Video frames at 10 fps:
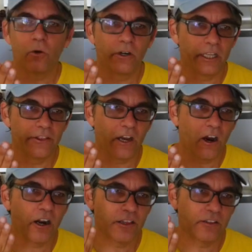or in the
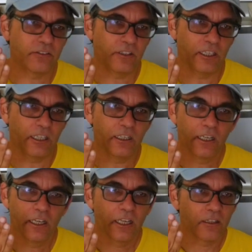heart of the city,
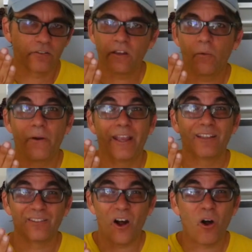the subway
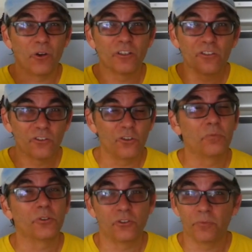is always
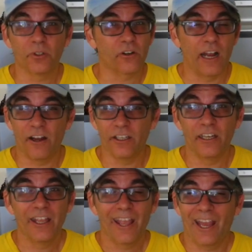super crowded,
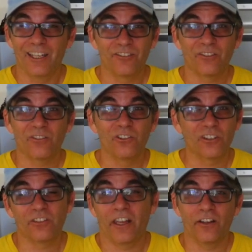and it just
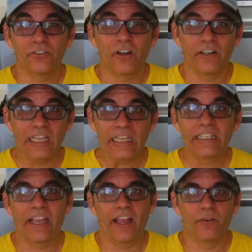looks like a sardine
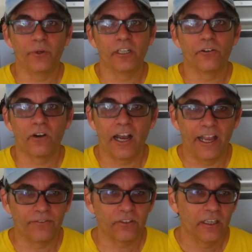can when it
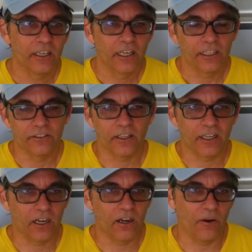arrives. And you're
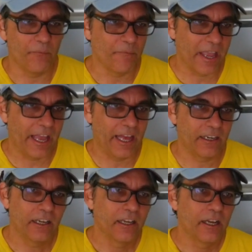like, oh
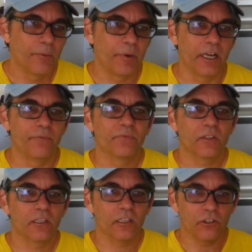man. But
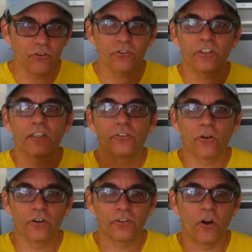usually the
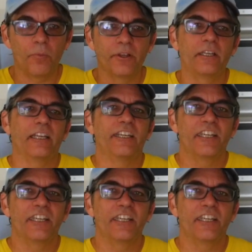doors open and